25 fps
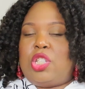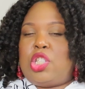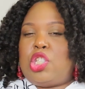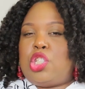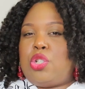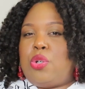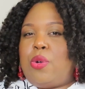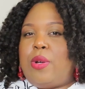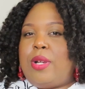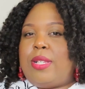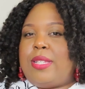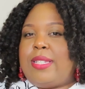the
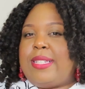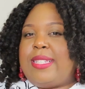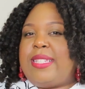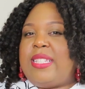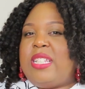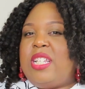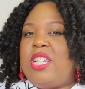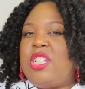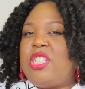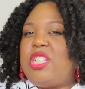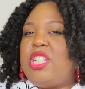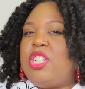shorts
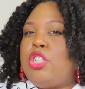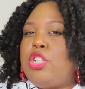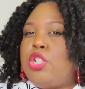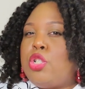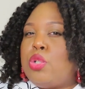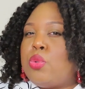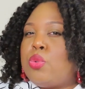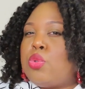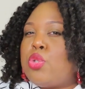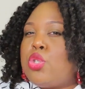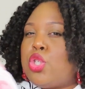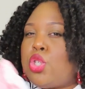snugged a
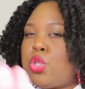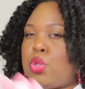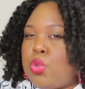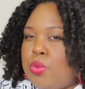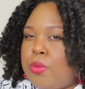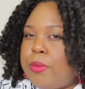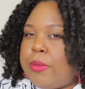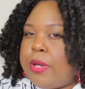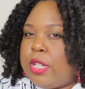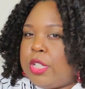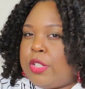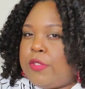little
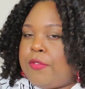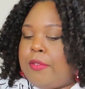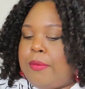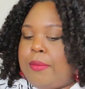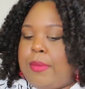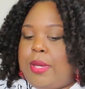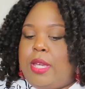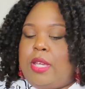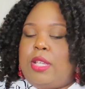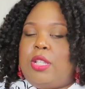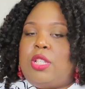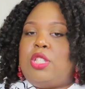too much for
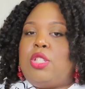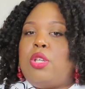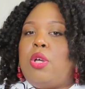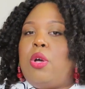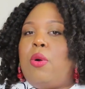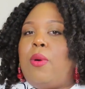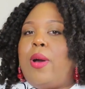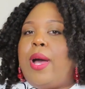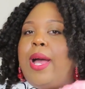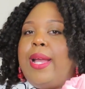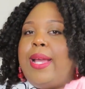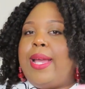me.
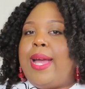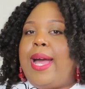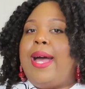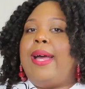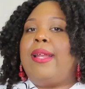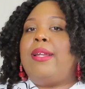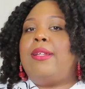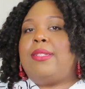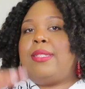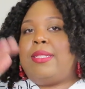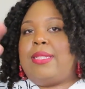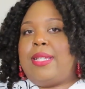So I
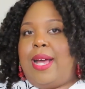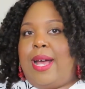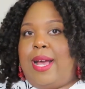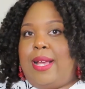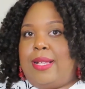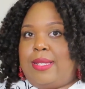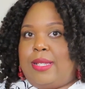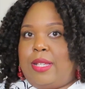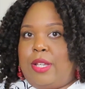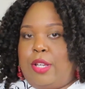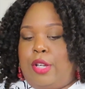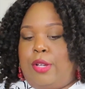got a
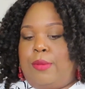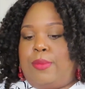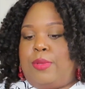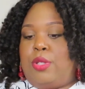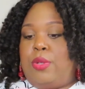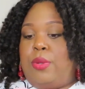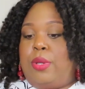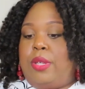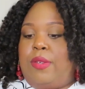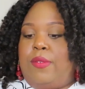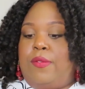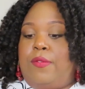size up
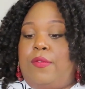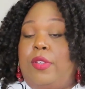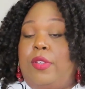so it can